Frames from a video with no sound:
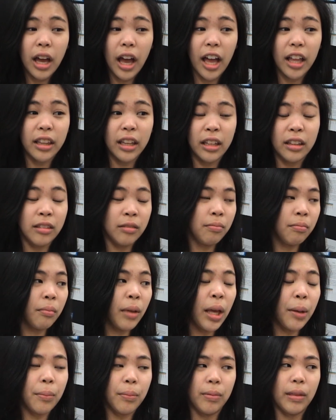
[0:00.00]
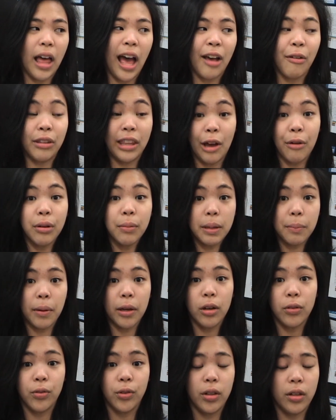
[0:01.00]
and then maybe that would be
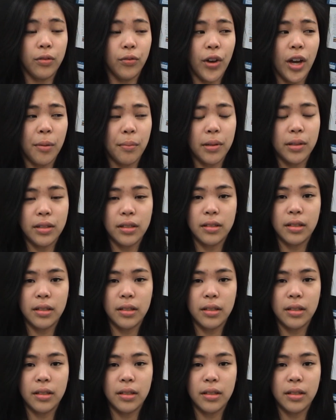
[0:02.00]
better for the environment,